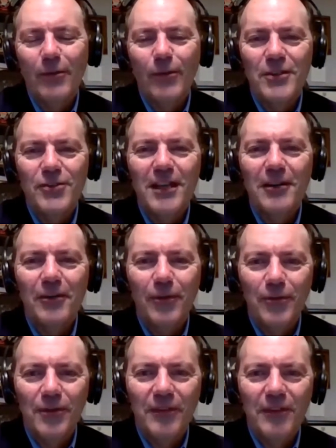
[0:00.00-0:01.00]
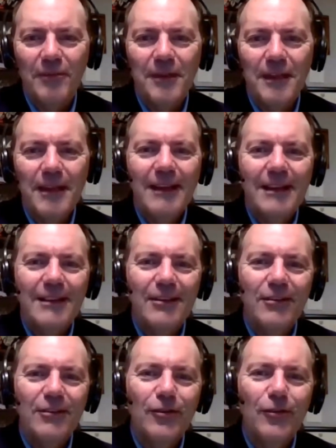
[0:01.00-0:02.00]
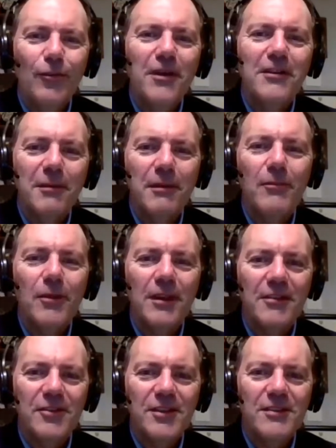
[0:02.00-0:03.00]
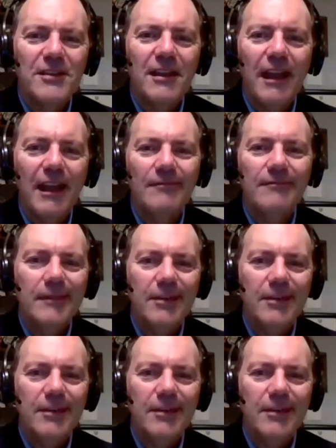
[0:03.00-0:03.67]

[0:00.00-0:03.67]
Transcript: But once you get a hold of them, you, you want it to be more than just, hey,